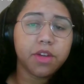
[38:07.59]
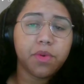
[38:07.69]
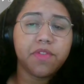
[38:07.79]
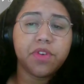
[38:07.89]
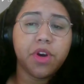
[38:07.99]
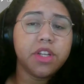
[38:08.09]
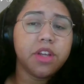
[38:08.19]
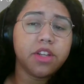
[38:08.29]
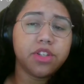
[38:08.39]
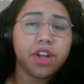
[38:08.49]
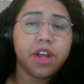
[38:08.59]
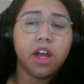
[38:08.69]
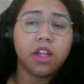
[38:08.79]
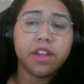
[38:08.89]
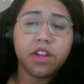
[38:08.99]
We've already touched on it
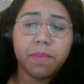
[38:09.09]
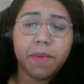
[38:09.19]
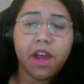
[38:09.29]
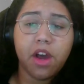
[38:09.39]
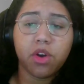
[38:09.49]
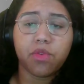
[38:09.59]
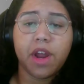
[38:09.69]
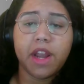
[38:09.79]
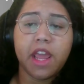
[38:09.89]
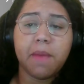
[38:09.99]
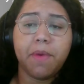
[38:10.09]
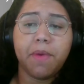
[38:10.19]
a little bit already,